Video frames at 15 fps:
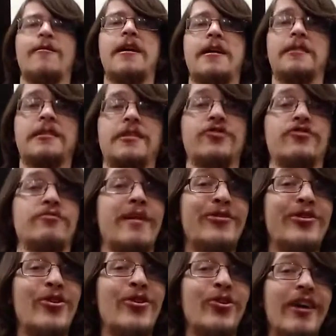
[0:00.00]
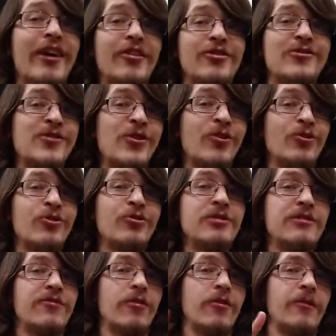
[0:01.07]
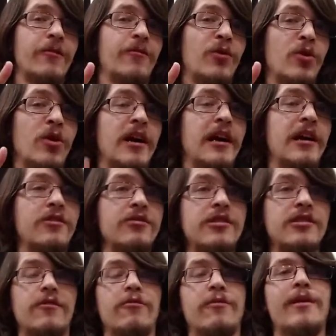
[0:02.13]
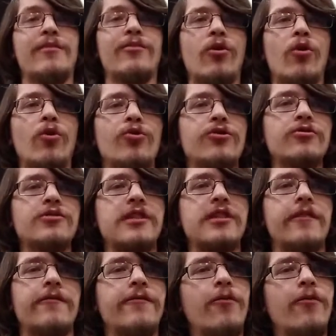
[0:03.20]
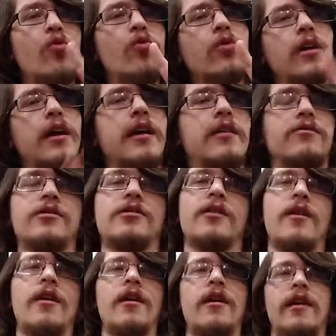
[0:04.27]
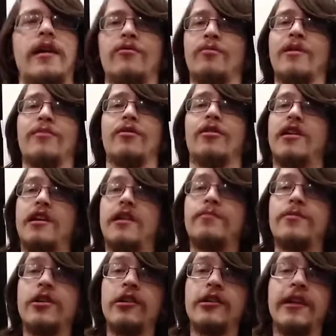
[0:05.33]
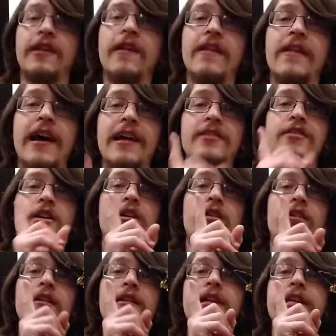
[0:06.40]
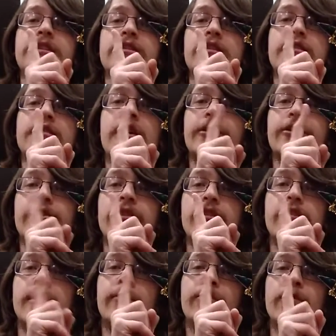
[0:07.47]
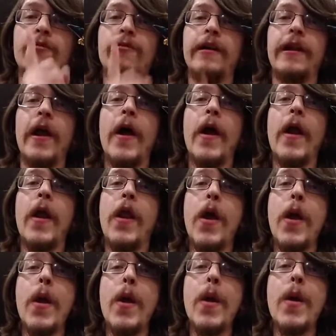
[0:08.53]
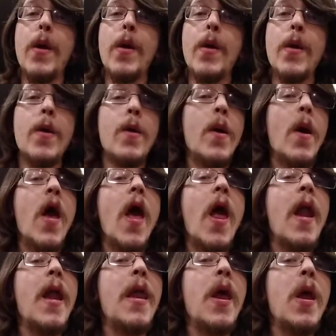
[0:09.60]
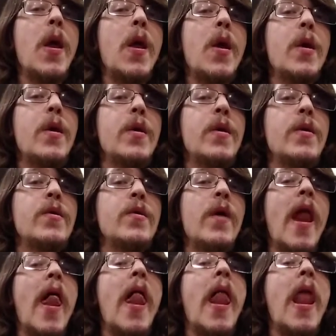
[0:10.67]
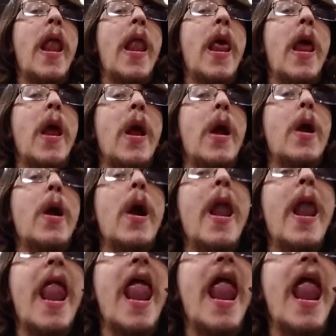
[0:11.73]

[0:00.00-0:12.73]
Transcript: right. Did you remember to hold out those whole notes for 4 counts? Remember, whole notes get 4 counts. And remember, keep tonguing. That tongue needs to touch the tip of the reed. Two, two, two.